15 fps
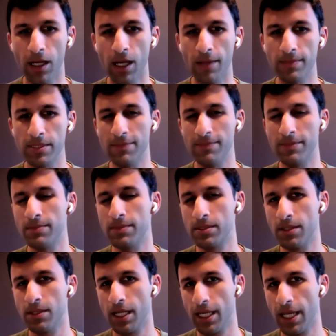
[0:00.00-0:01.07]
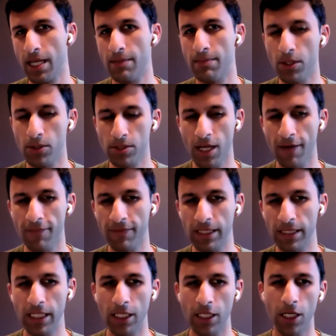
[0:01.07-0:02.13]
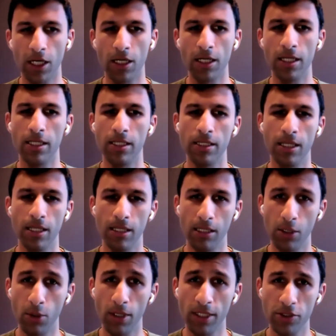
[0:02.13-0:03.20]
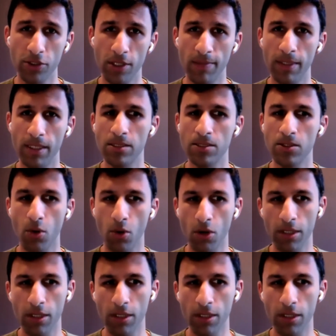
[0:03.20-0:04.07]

Symptoms, again, most oftenly occur in the lower extremities or the